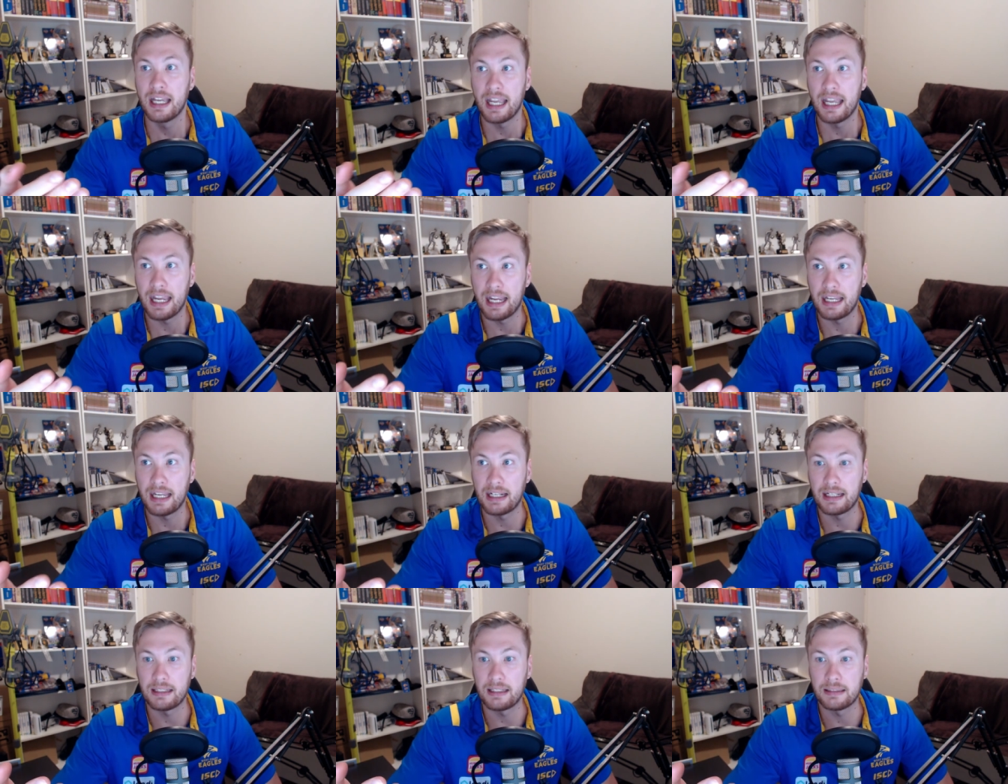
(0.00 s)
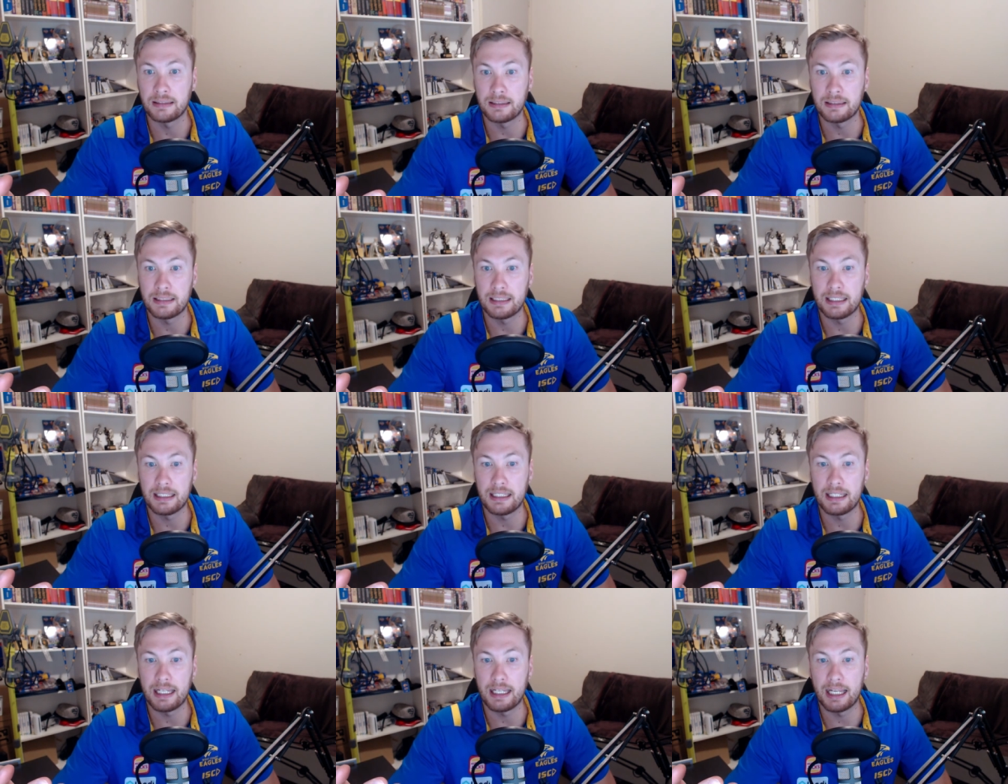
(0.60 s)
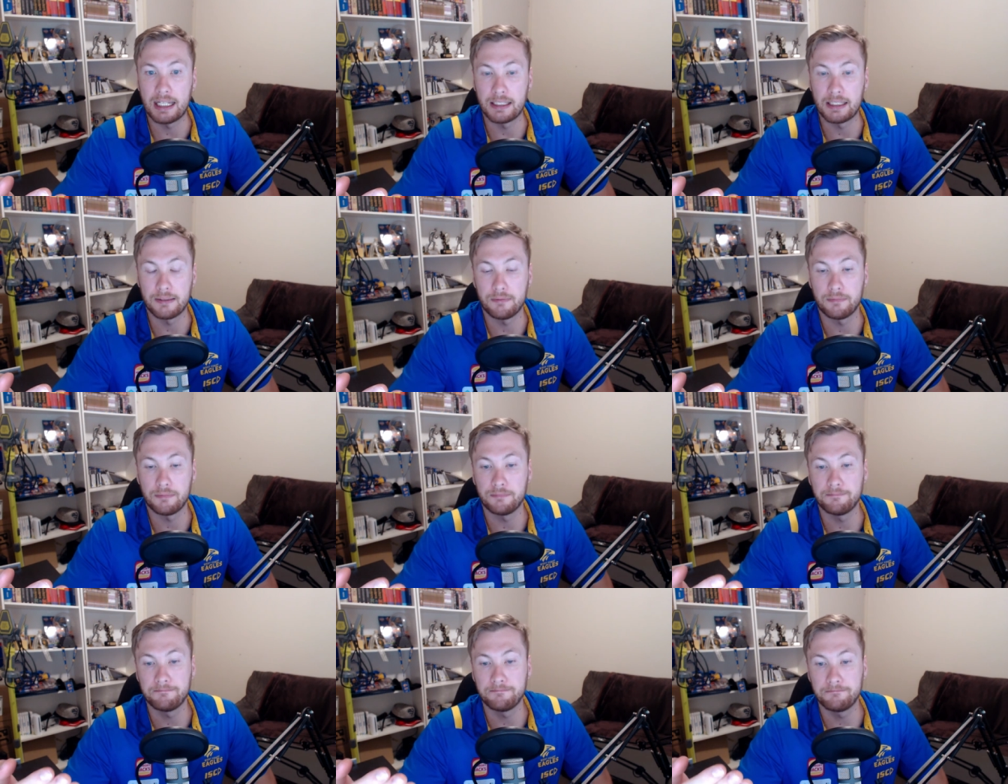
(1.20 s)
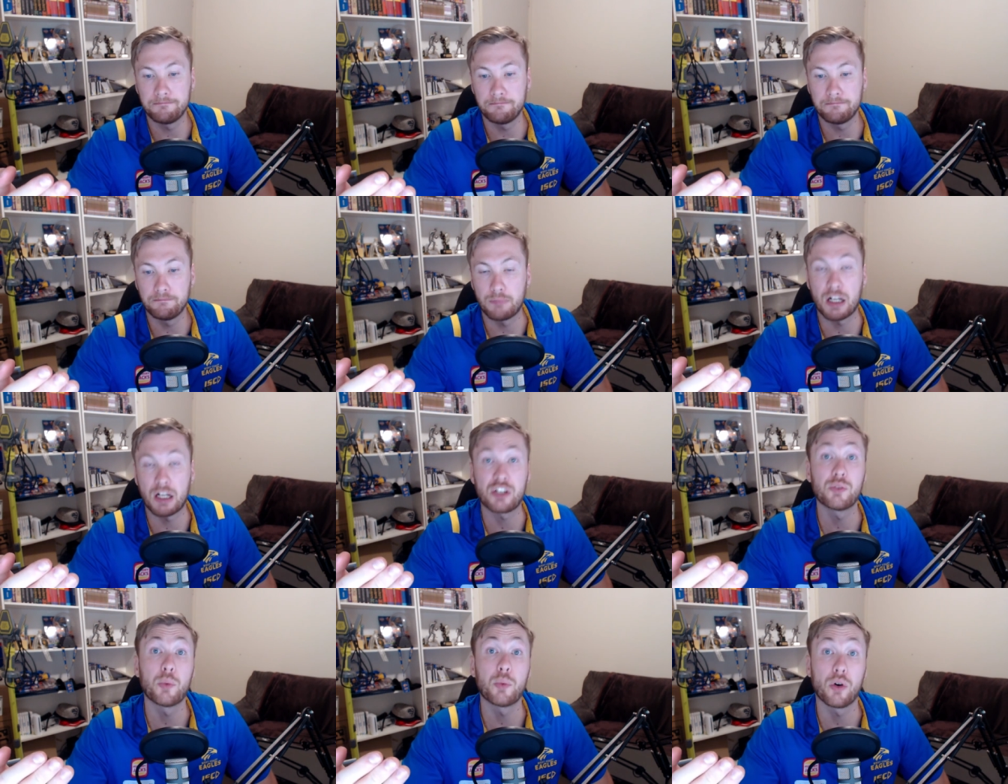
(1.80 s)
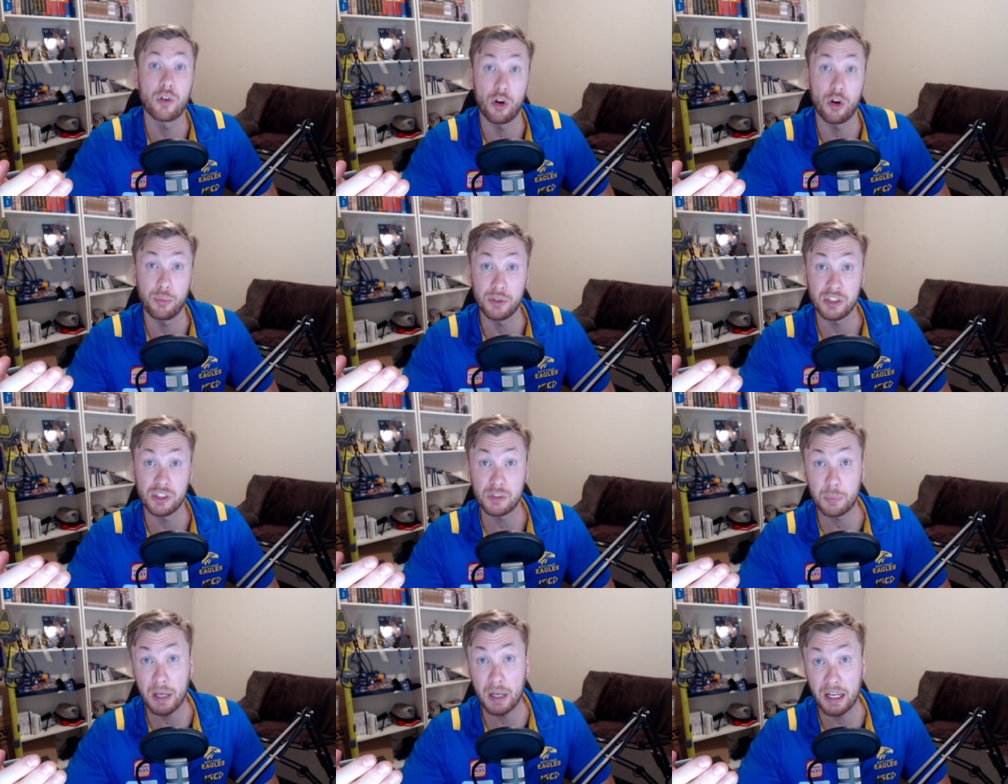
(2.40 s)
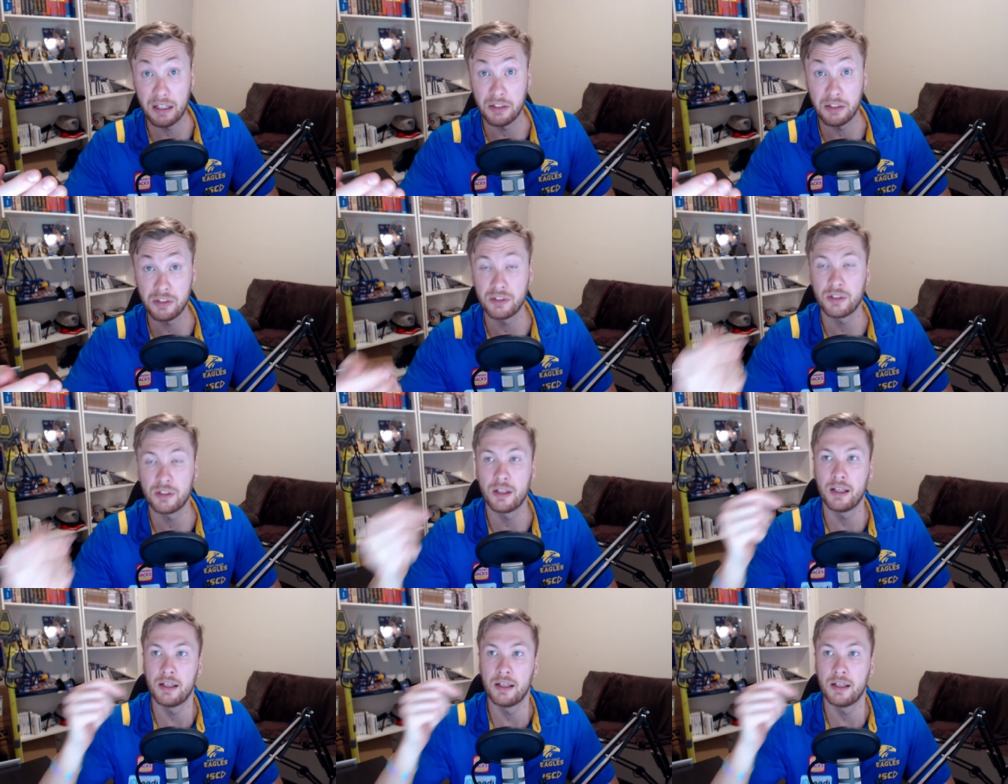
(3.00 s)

in in much more open space.